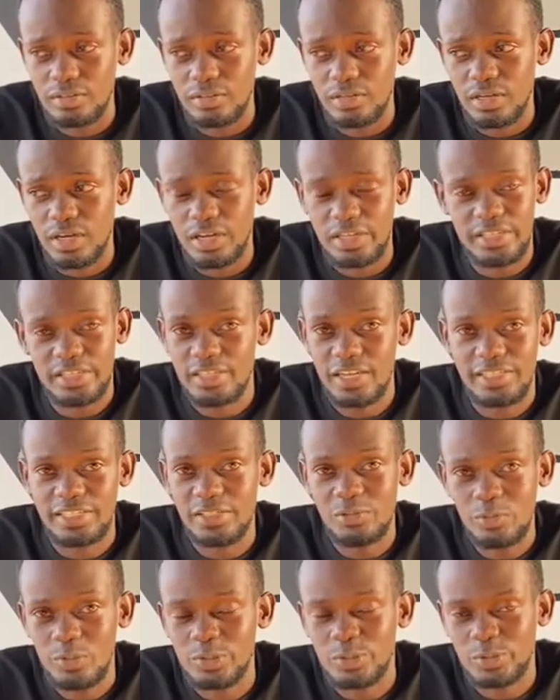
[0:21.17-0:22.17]
and I
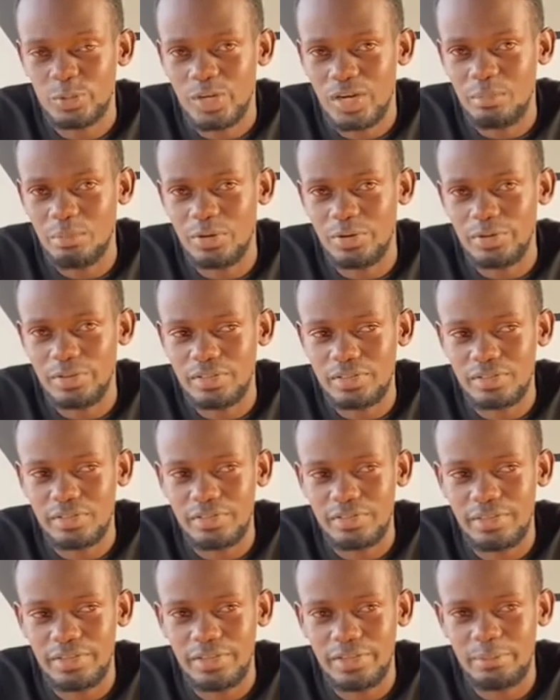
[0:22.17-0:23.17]
didn't want to talk about the
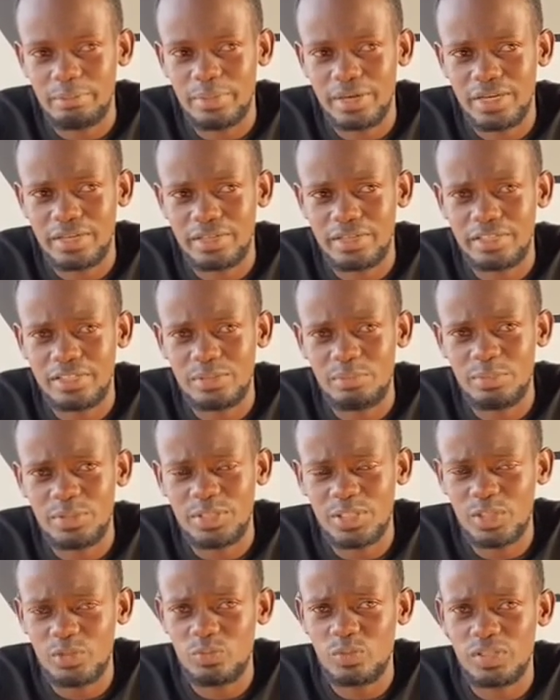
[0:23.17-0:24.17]
thing, but this
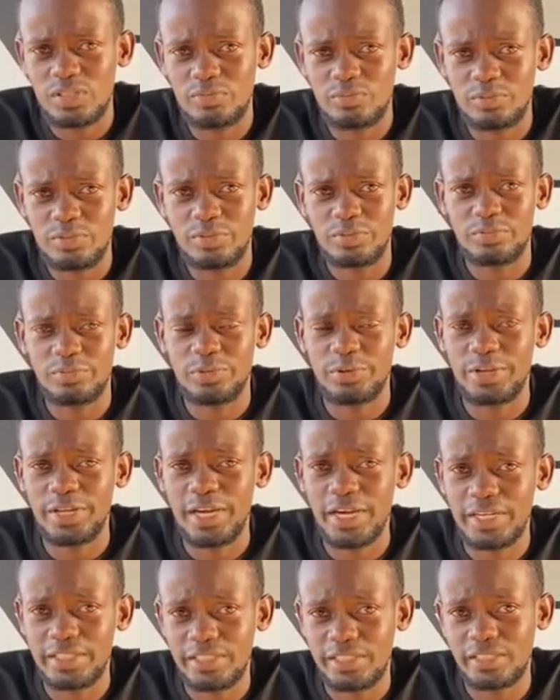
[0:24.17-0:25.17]
message was very, very
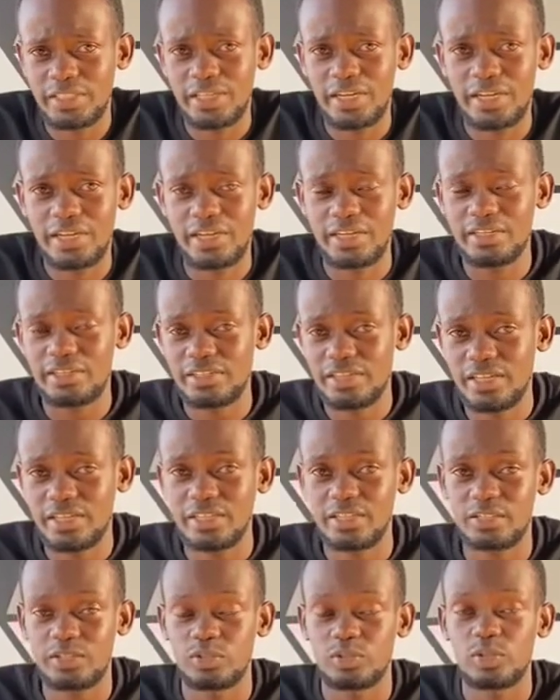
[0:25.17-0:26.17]
hurting, and I
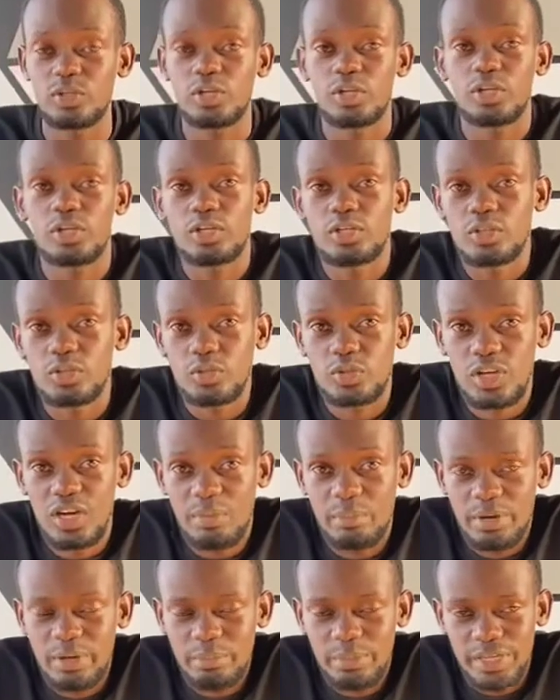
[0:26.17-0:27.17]
decided to
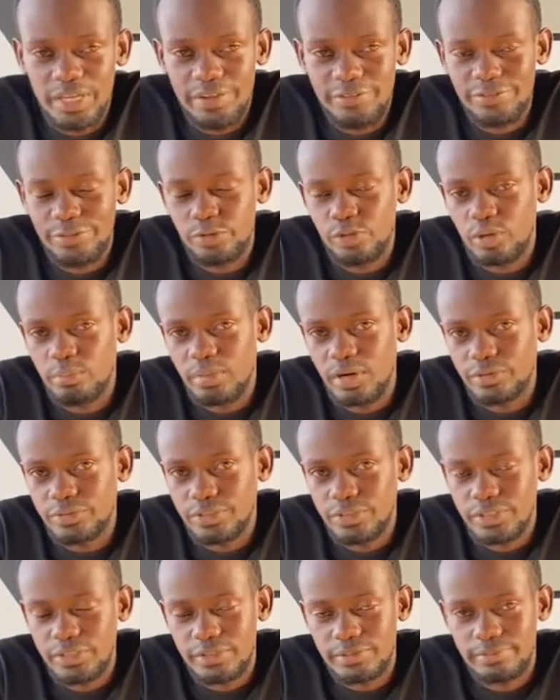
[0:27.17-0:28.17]
come and make a video about
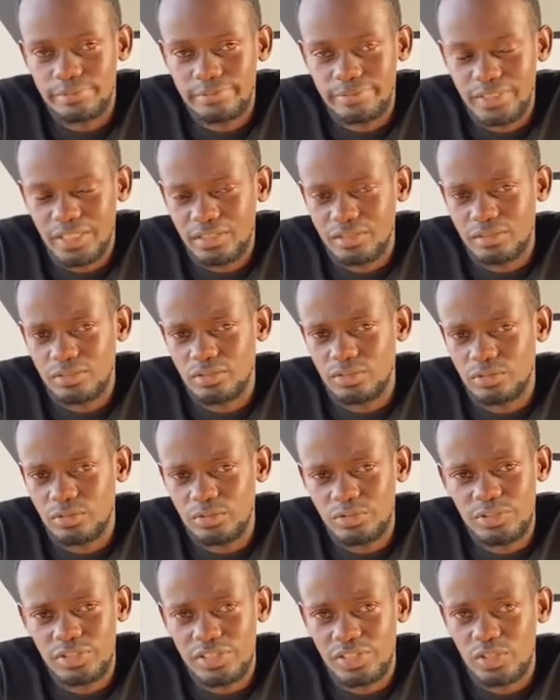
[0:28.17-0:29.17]
it.
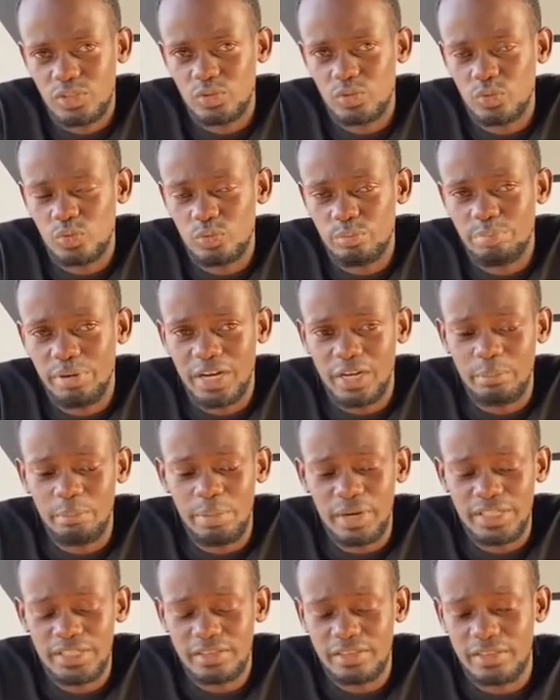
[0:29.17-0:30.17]
Not just to
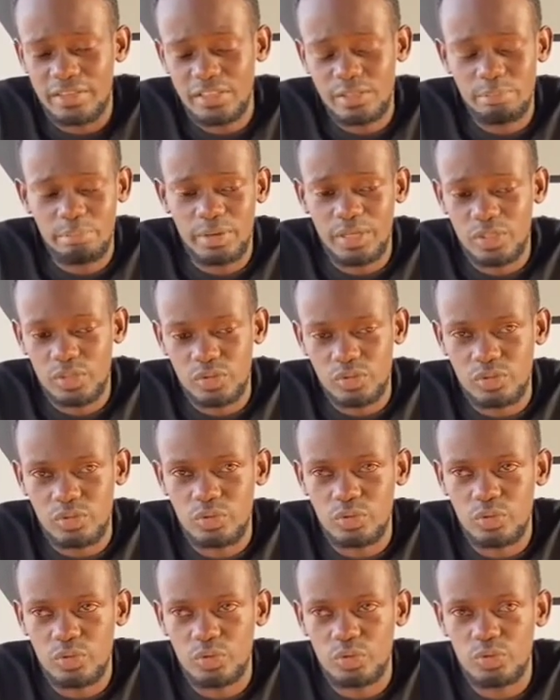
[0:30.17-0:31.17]
backbite this person
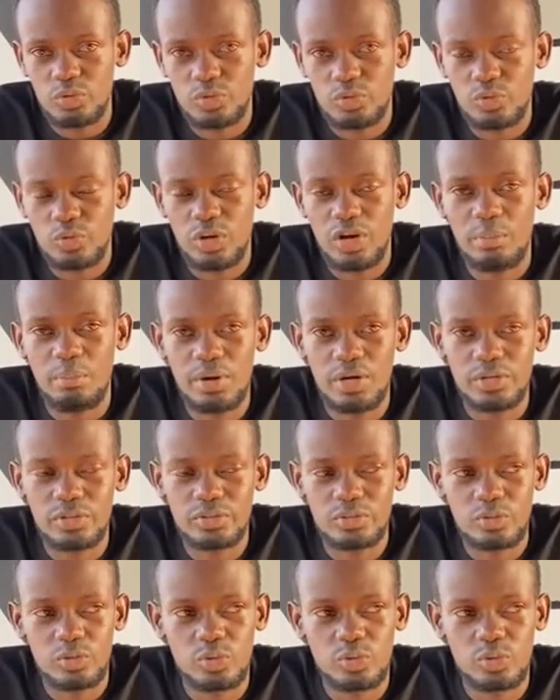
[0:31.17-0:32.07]
or to talk about